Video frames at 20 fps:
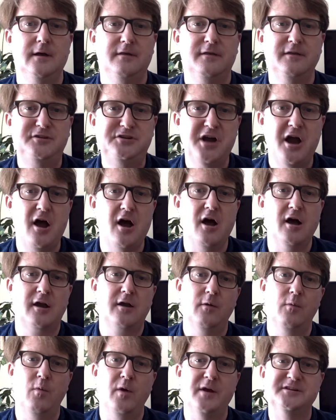The
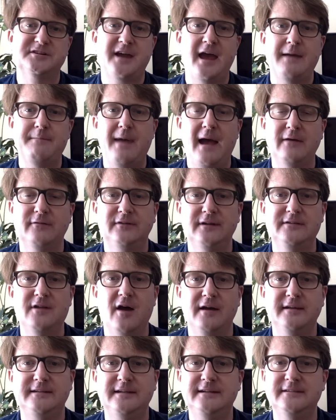Jerk, which came out in
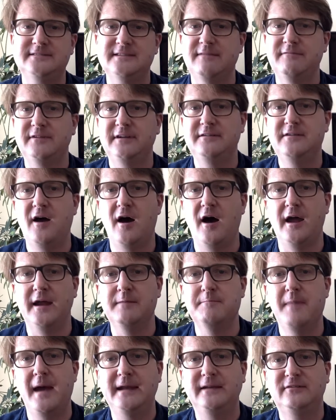
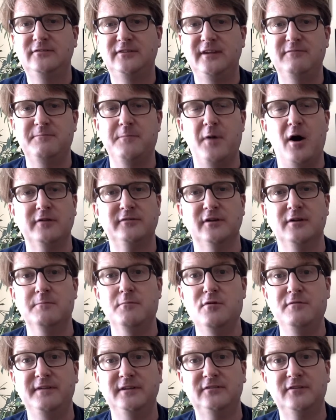1979, made Steve Martin a
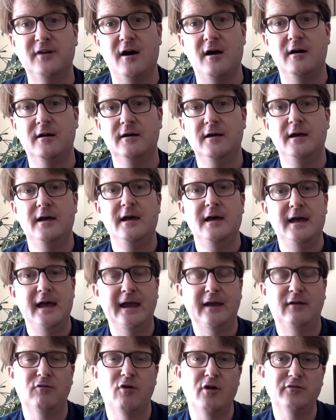movie star.
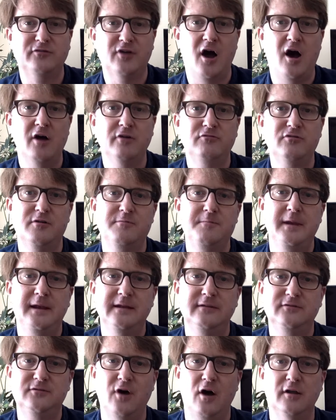It grossed $100
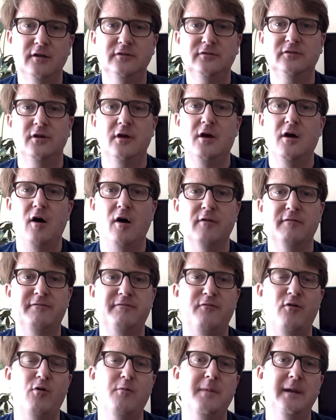million on a
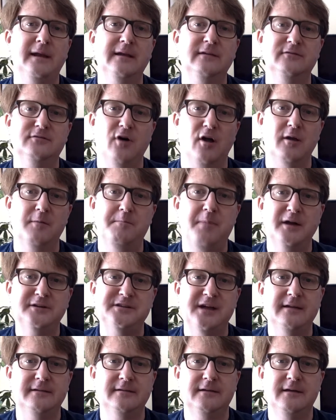$4 million
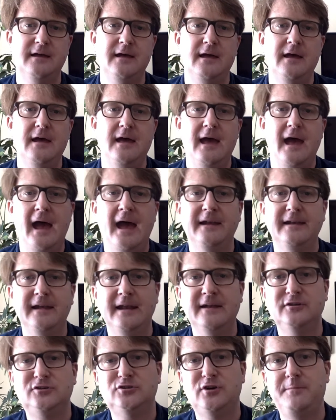budget. And
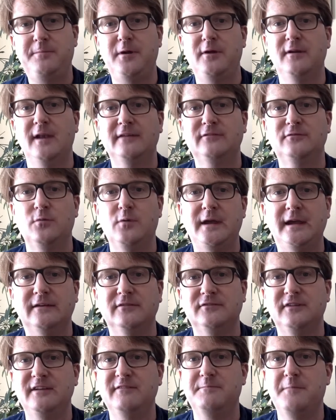in a tribute last week,
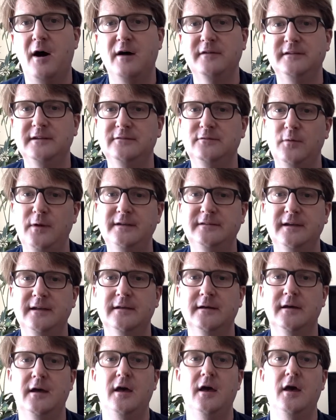Steve Martin tweeted,
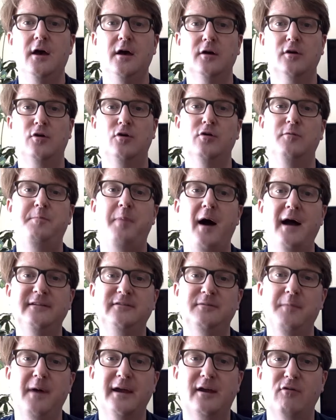"Goodbye
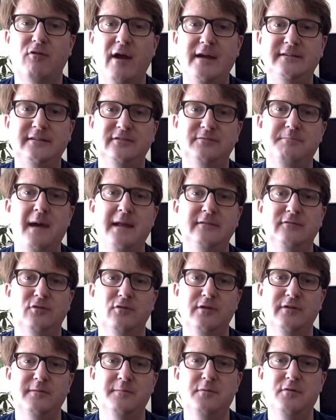to my greatest
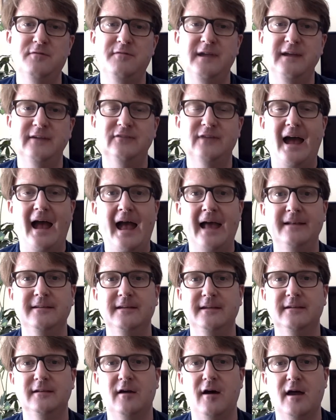mentor in the movies and
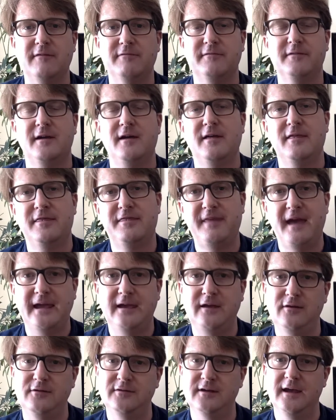in life.
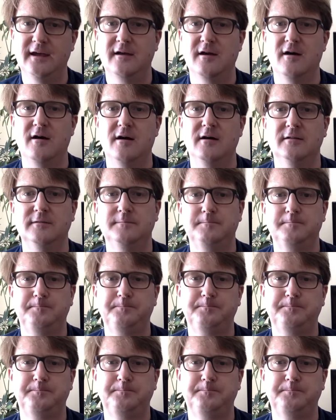Thank you, dear Carl."